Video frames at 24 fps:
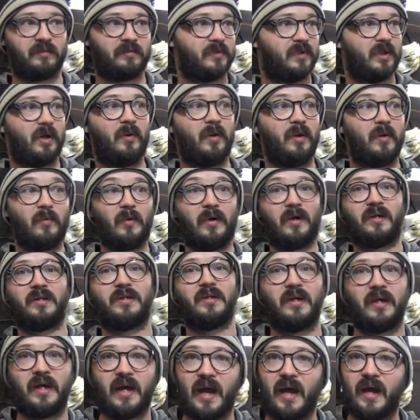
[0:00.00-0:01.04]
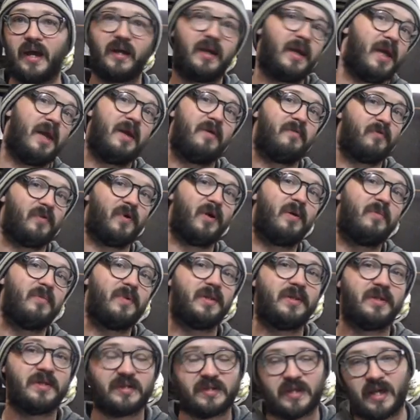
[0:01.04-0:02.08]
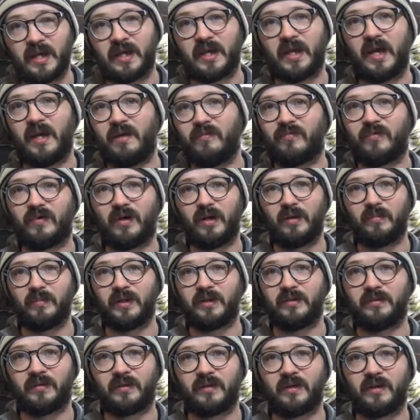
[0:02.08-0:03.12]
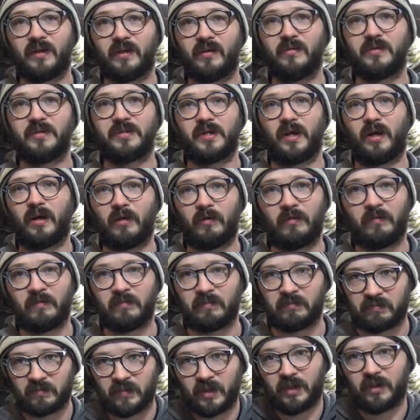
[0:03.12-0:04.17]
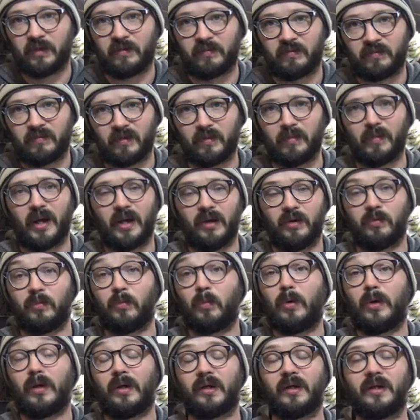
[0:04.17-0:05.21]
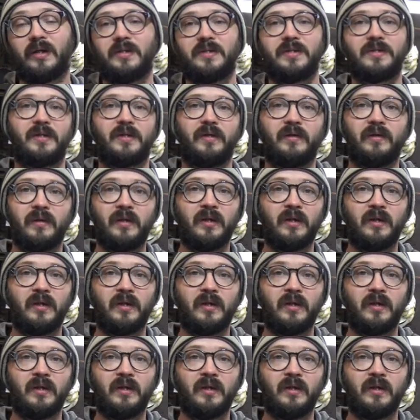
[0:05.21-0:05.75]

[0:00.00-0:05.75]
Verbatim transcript: knowing where the egg came from and the steak came from, and it was all from my own work, is